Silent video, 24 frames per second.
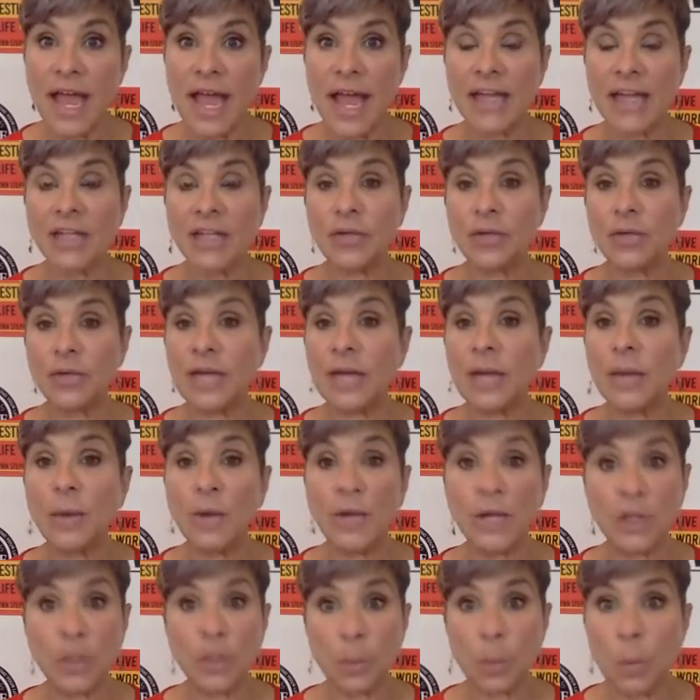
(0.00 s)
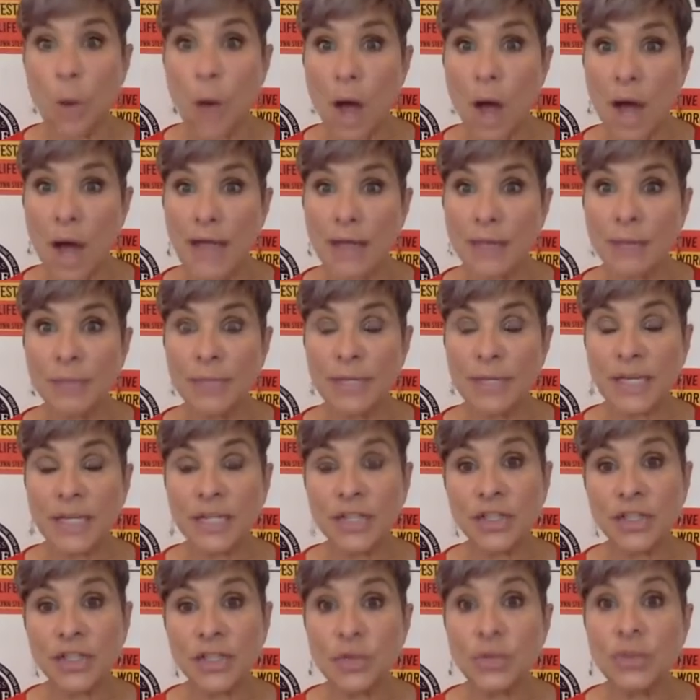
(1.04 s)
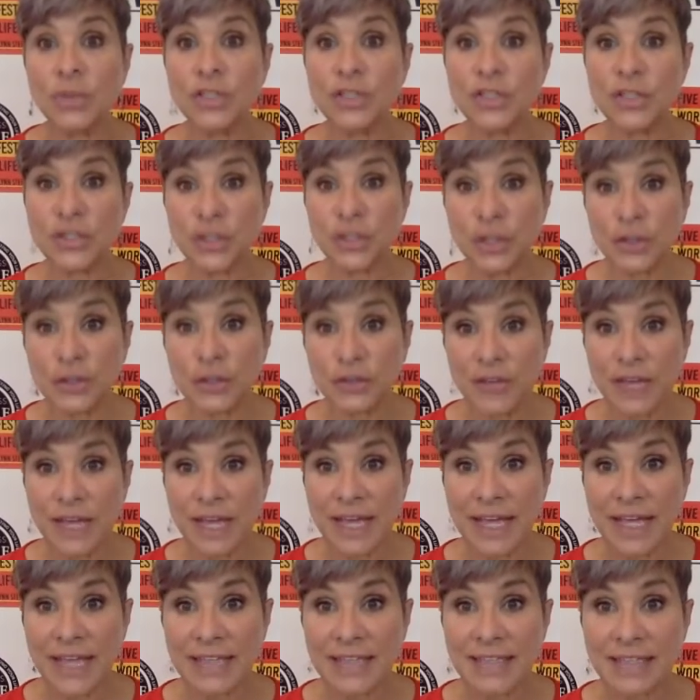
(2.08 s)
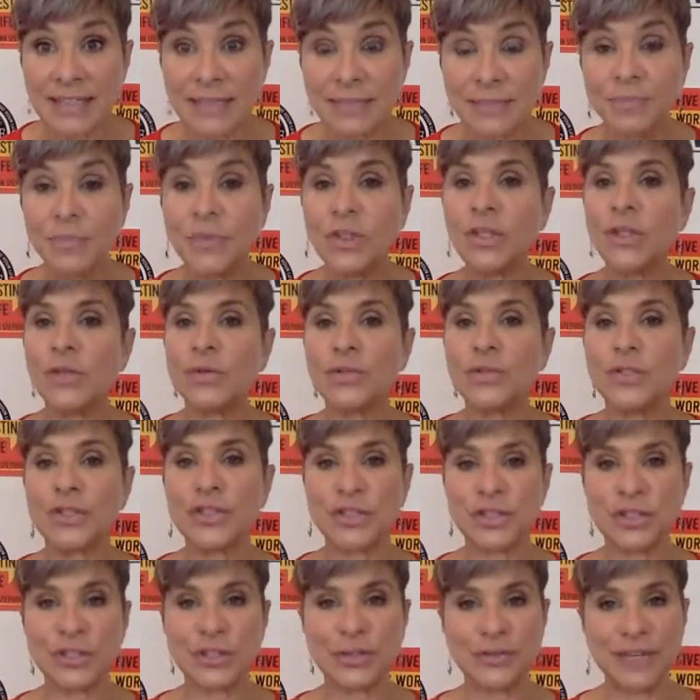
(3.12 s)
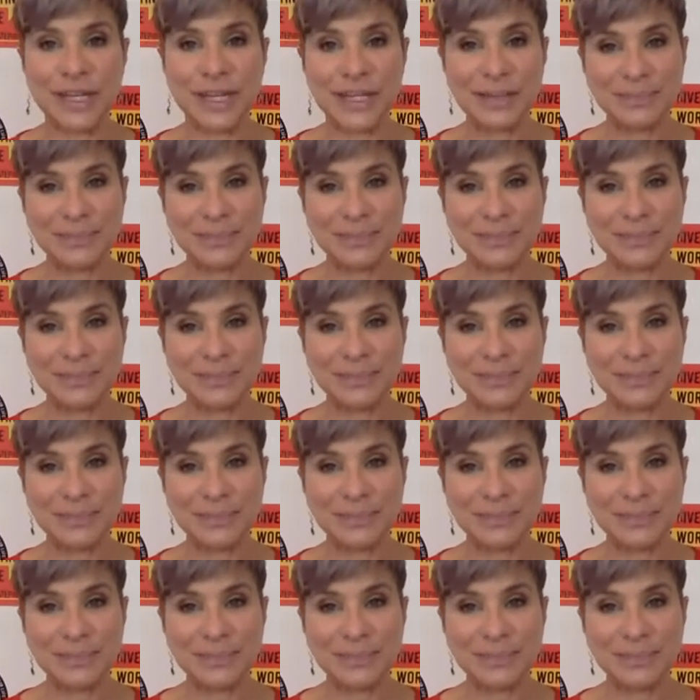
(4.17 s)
and you get what you want because you deserve it. You deserve it.